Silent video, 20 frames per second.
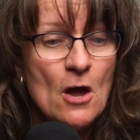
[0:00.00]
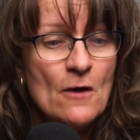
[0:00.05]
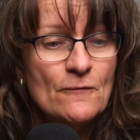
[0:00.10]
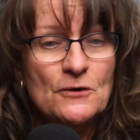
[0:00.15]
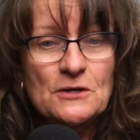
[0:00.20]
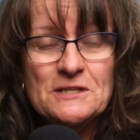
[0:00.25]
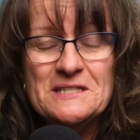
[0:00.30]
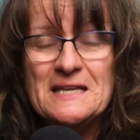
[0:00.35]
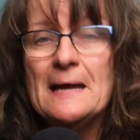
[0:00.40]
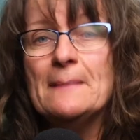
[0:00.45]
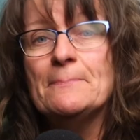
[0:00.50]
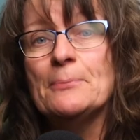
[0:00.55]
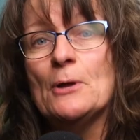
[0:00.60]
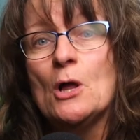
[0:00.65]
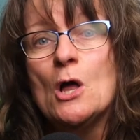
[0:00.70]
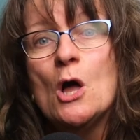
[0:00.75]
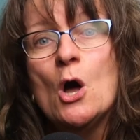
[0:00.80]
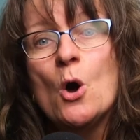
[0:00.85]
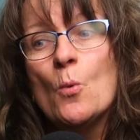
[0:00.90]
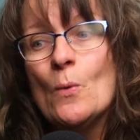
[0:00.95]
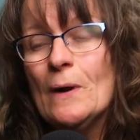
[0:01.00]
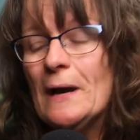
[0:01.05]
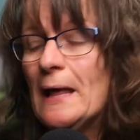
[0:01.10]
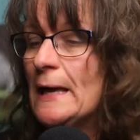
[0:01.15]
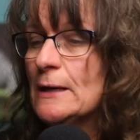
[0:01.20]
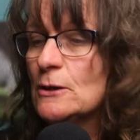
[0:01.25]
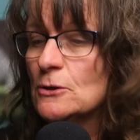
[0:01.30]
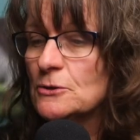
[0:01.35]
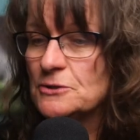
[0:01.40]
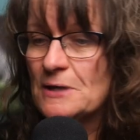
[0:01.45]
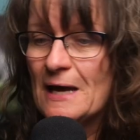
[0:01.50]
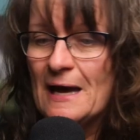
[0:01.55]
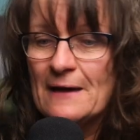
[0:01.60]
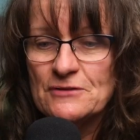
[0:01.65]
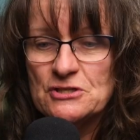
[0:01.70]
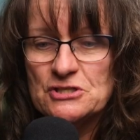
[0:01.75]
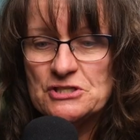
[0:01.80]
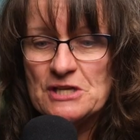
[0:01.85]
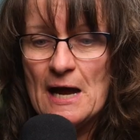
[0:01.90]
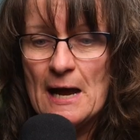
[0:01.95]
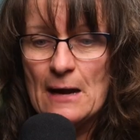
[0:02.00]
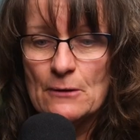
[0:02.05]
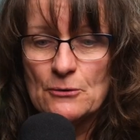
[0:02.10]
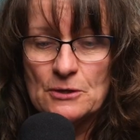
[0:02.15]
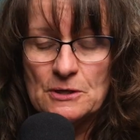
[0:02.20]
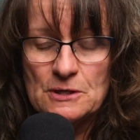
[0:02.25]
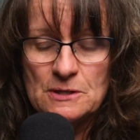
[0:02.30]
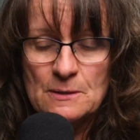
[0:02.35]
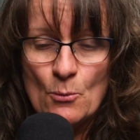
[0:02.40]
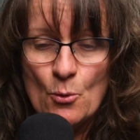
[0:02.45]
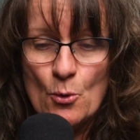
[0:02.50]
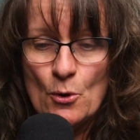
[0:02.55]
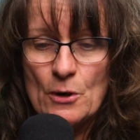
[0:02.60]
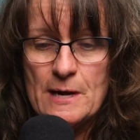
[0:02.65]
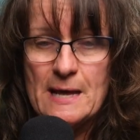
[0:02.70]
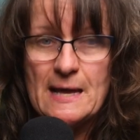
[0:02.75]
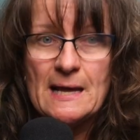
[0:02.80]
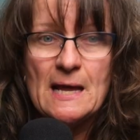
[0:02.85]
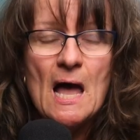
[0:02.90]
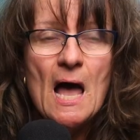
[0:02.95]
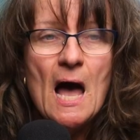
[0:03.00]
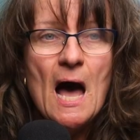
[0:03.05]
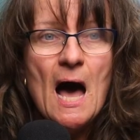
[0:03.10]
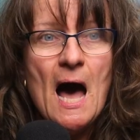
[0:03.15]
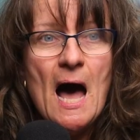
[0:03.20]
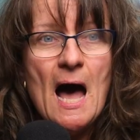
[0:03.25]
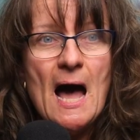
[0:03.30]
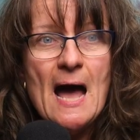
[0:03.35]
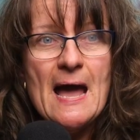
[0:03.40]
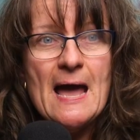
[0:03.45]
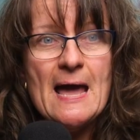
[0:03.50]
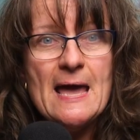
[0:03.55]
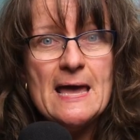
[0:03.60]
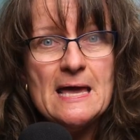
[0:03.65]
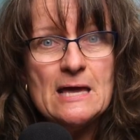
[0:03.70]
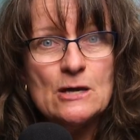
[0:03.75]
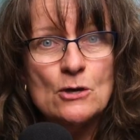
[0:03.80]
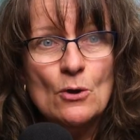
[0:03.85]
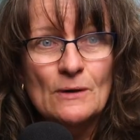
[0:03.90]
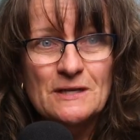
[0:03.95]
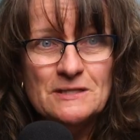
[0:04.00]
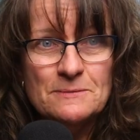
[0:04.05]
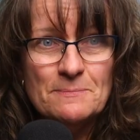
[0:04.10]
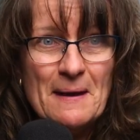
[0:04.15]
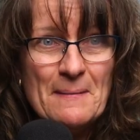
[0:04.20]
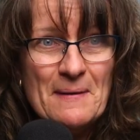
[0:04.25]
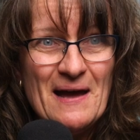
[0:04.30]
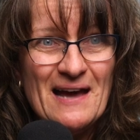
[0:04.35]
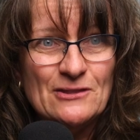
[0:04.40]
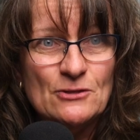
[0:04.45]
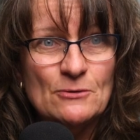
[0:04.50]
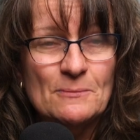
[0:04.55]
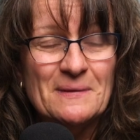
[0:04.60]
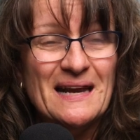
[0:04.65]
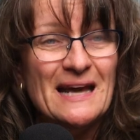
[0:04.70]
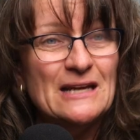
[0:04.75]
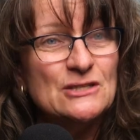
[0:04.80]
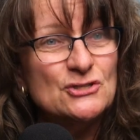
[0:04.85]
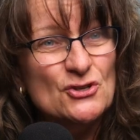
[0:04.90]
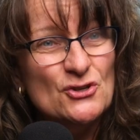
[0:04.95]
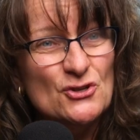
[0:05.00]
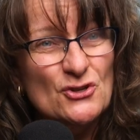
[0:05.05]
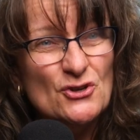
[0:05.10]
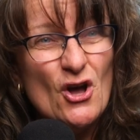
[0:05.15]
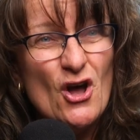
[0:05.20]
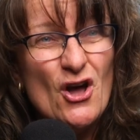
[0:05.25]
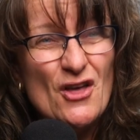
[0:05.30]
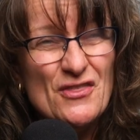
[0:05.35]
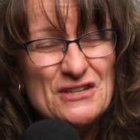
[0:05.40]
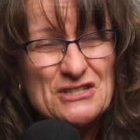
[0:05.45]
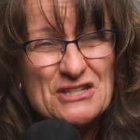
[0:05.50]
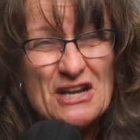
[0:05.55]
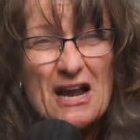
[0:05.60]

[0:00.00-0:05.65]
For example, when I go to have a shower in the morning, I go into my bathroom and I turn on the